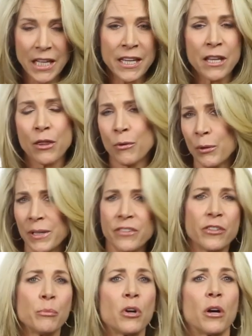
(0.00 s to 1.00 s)
And then throw
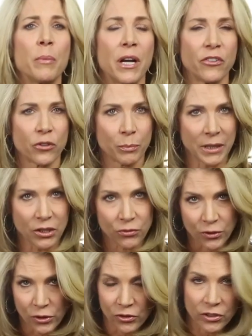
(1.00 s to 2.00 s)
in some garbanzo beans
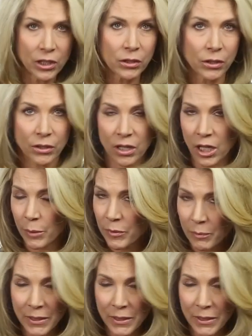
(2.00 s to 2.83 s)
for your slow, low carbs.